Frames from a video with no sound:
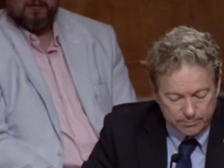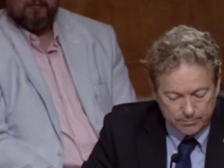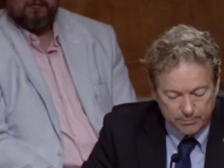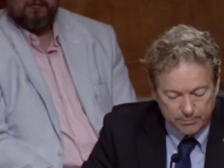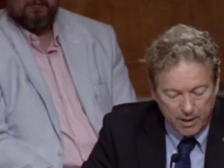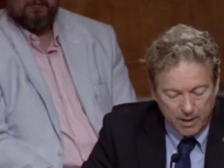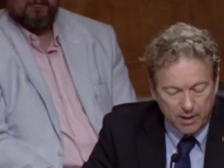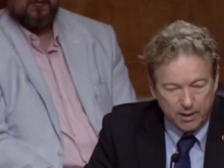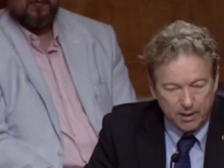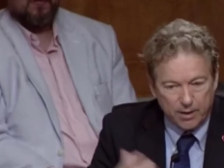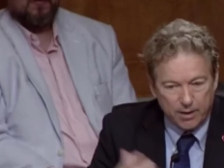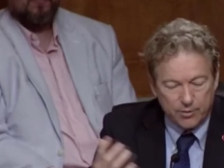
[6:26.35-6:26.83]

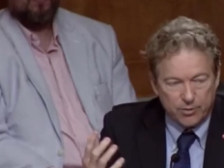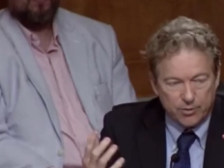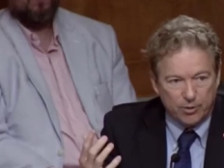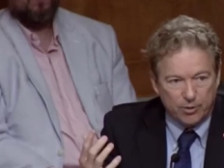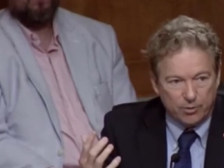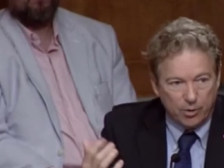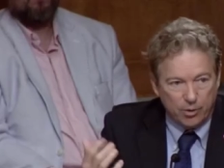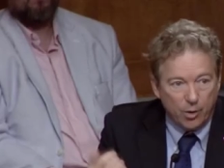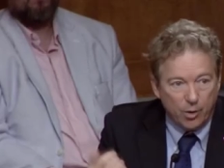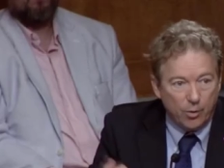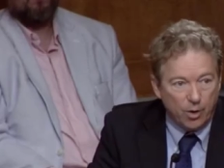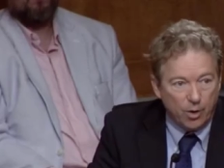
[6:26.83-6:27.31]
money doesn't
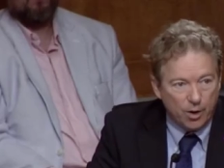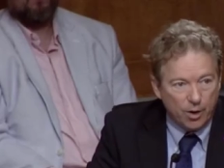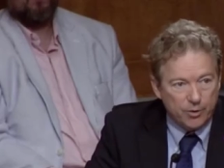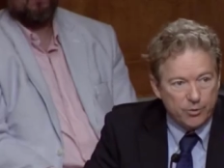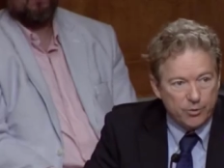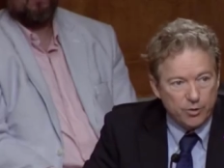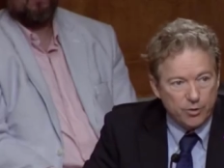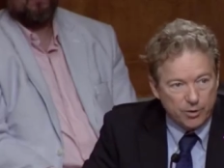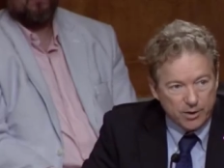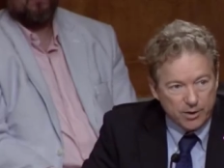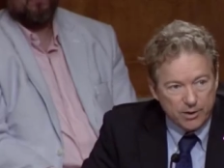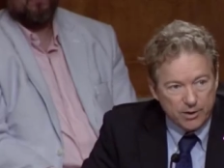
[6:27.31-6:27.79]
grow on
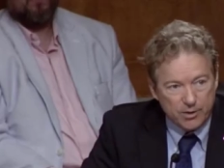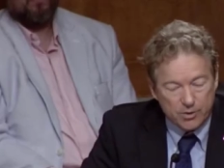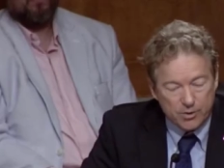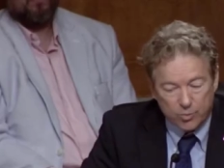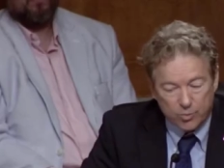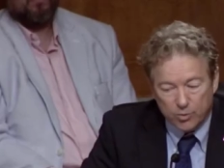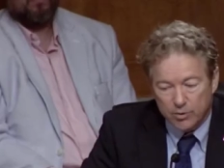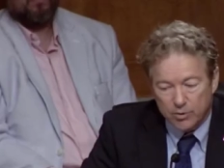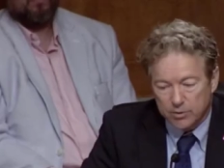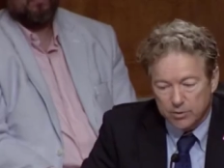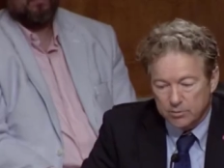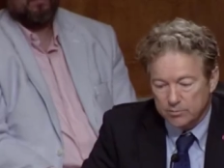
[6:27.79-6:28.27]
trees.
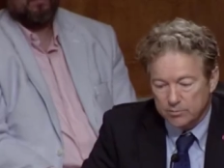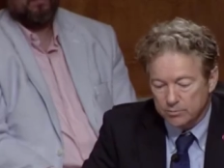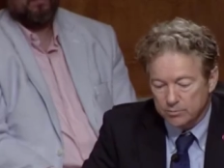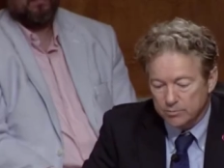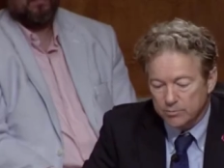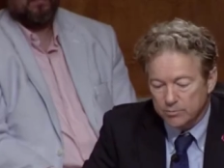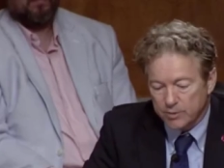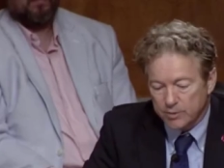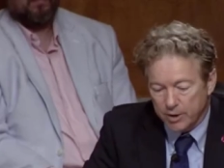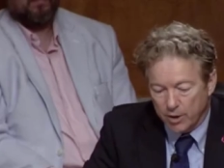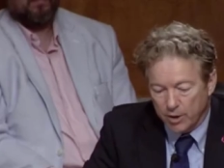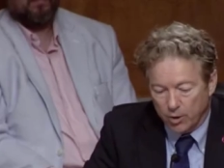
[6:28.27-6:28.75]
We're,
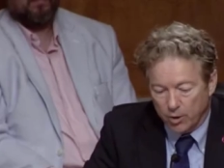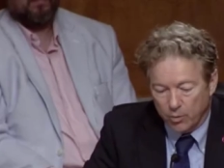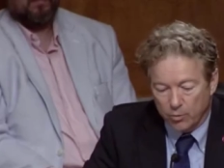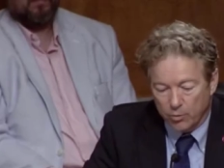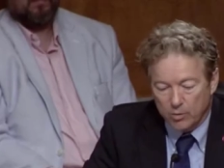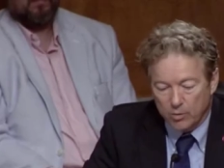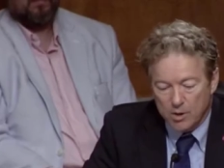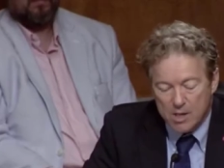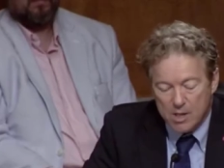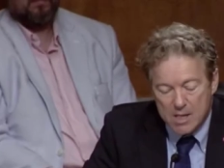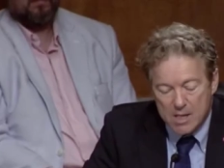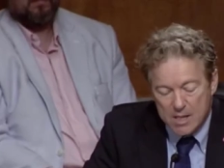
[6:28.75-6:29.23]
you know,
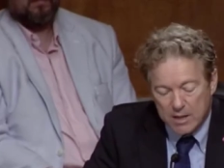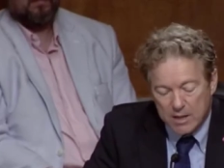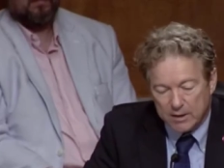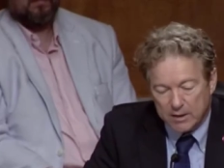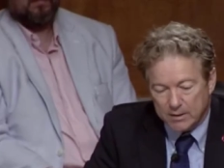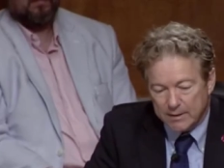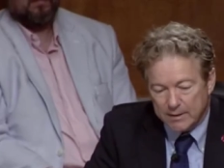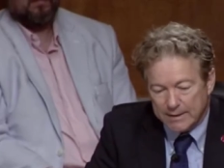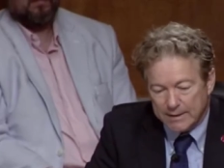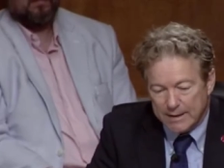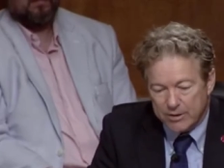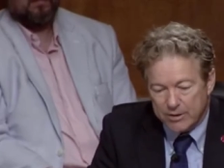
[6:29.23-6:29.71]

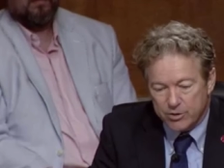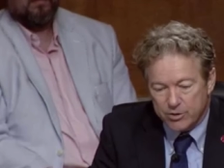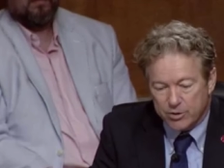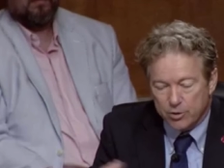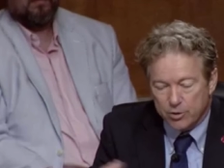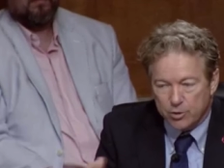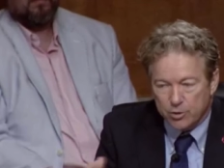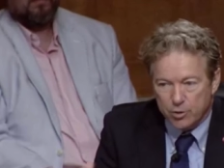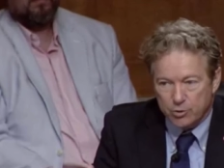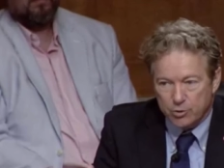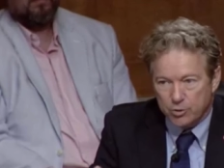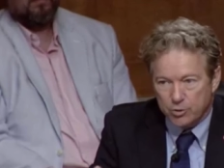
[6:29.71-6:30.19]

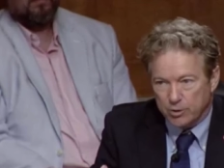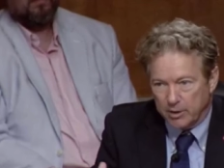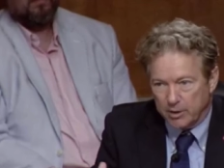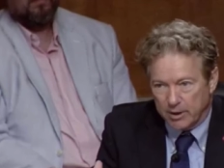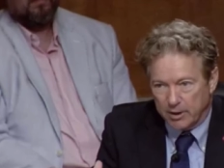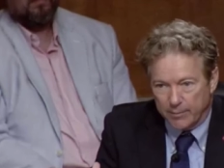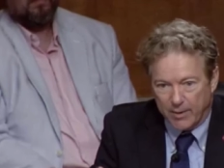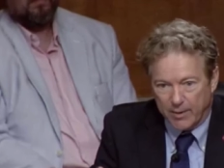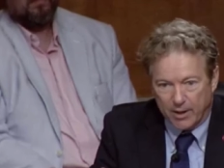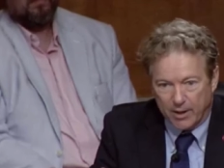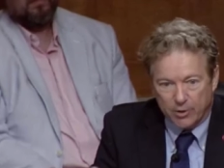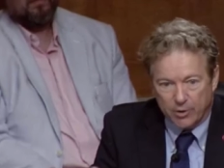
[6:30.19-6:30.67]
institutionally
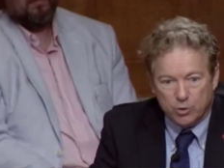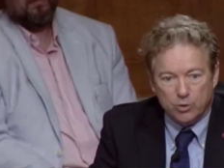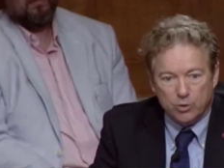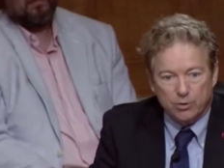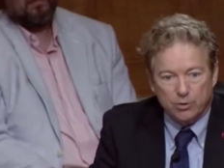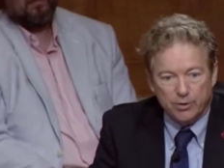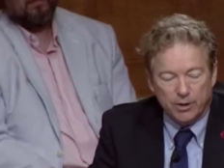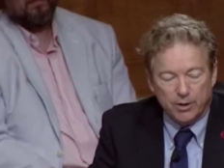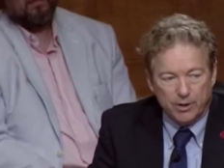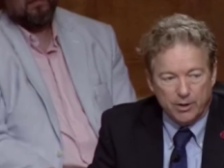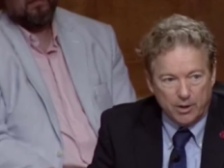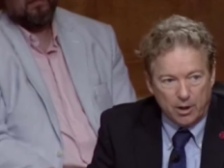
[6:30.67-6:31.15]
about a
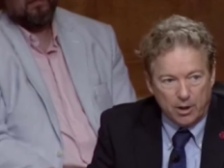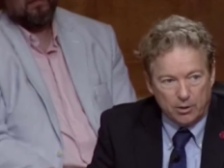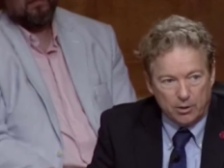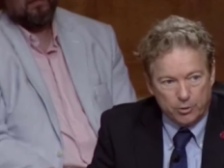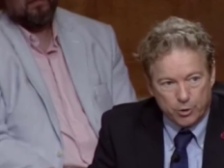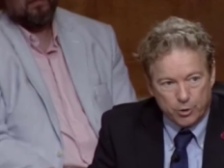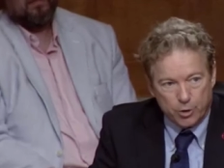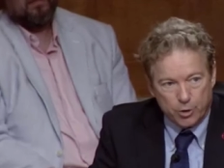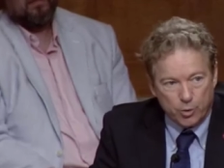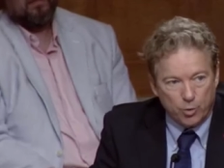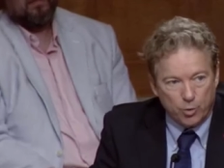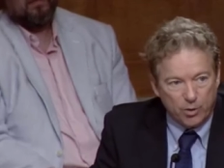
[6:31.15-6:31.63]
trillion dollars
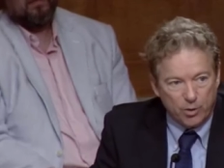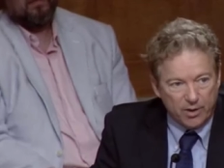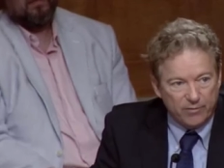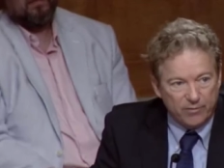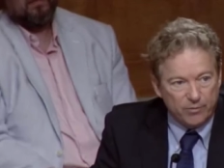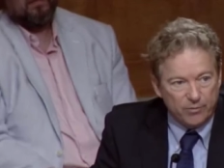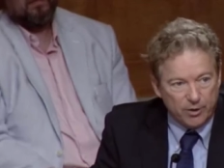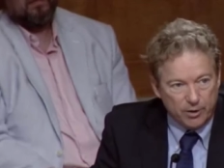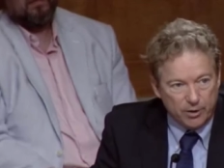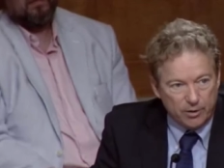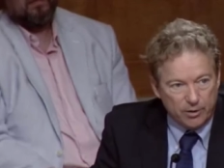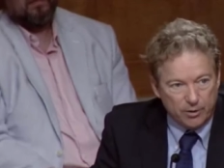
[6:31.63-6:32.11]
short
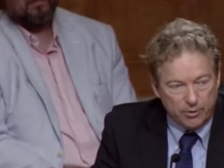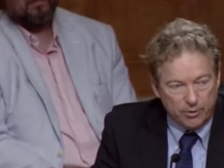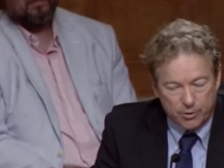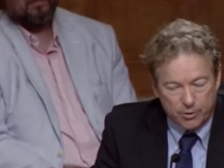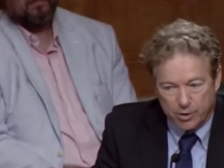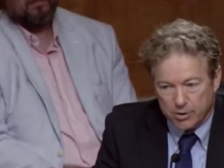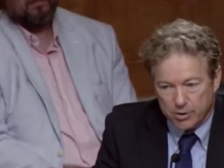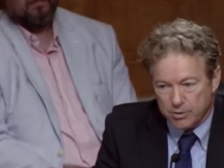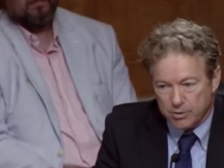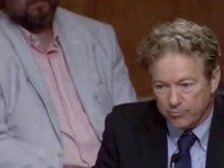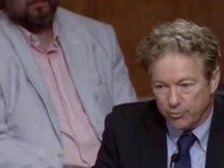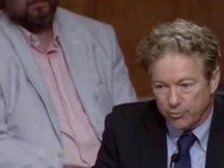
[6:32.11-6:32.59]
every year
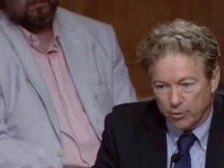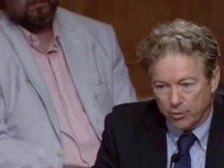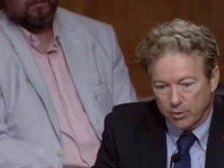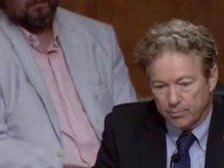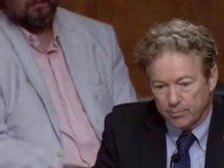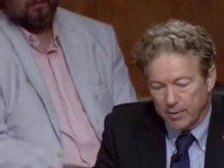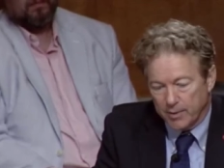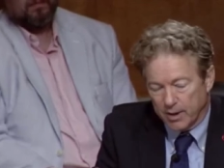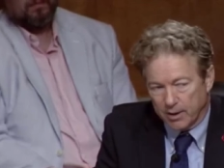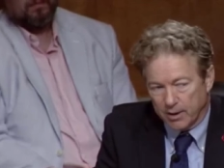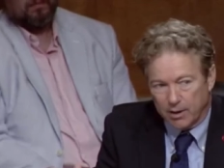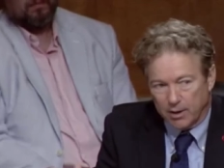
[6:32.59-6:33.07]
just for
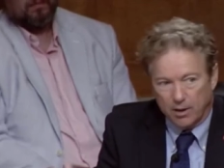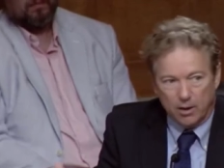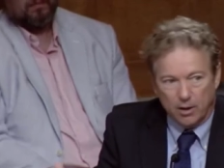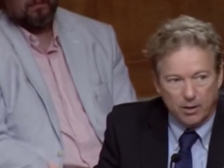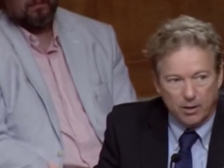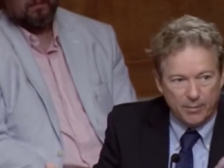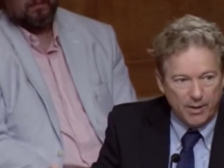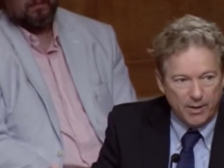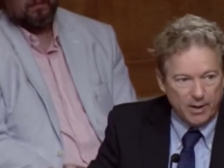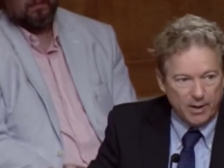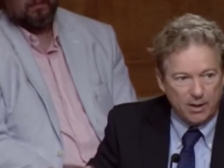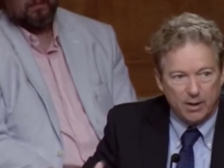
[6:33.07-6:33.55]
Medicare,
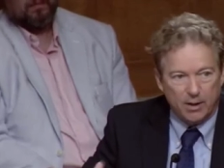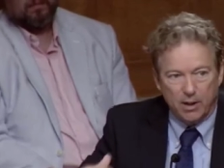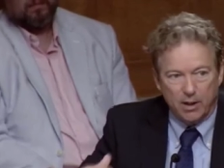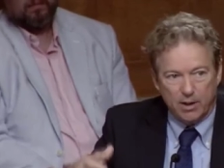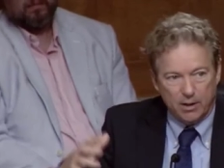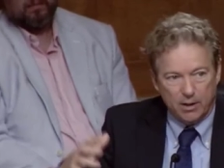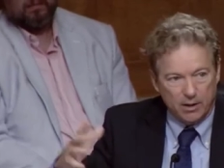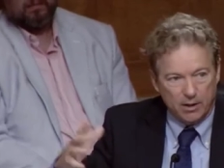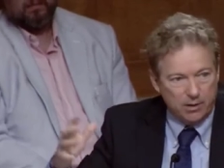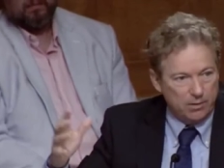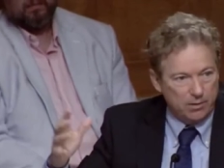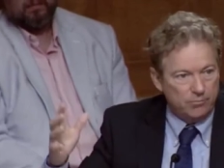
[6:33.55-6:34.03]

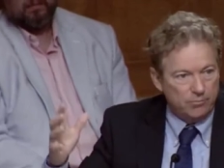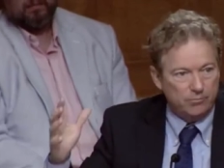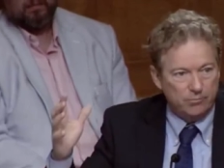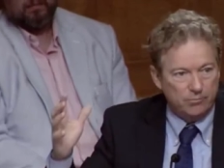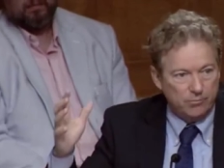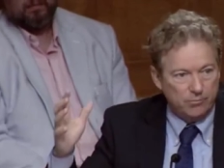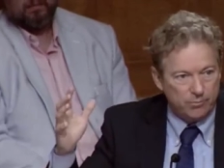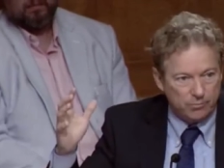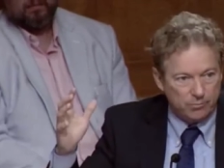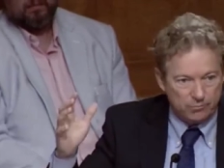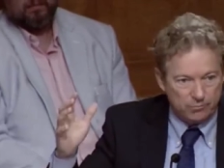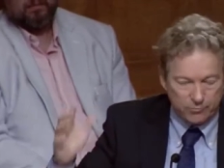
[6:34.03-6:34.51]
Medicaid,
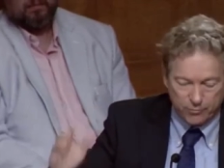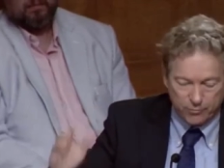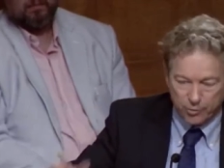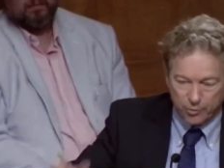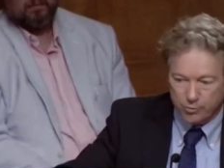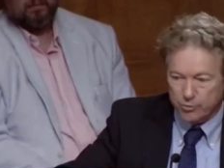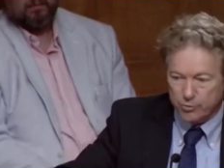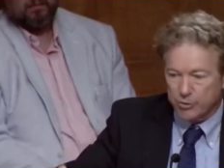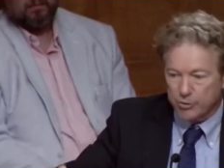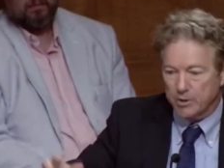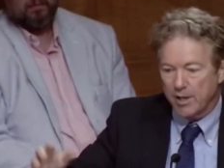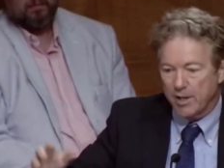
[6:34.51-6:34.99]

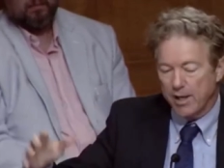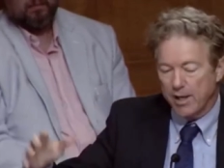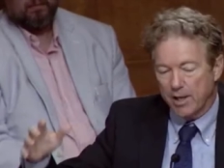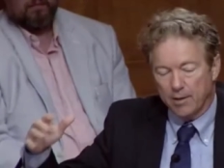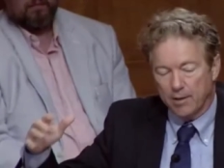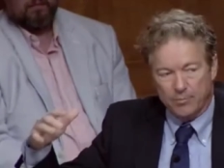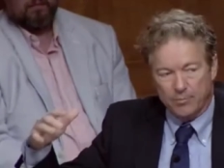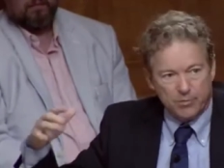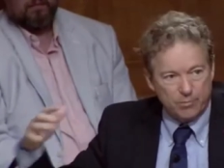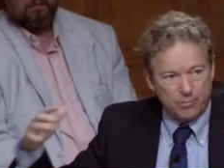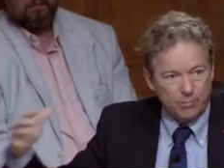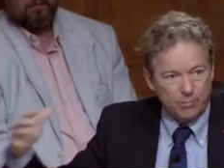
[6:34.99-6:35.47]
food
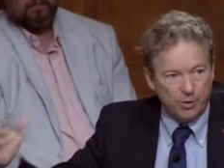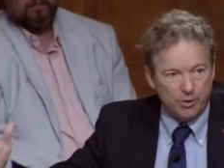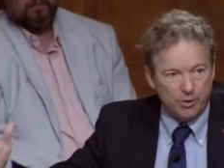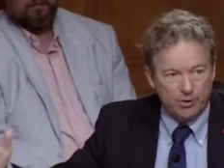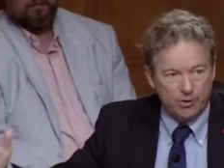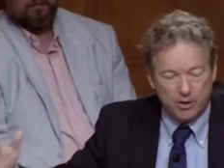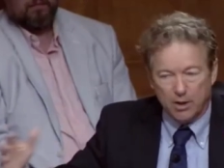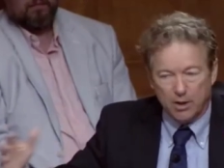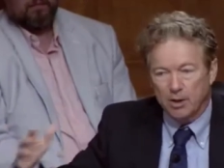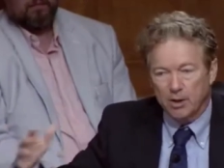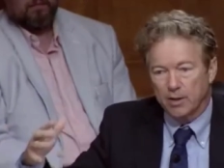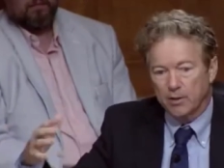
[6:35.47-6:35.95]
stamps,
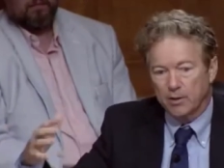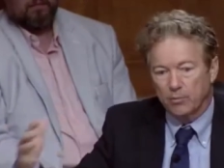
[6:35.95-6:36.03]
military.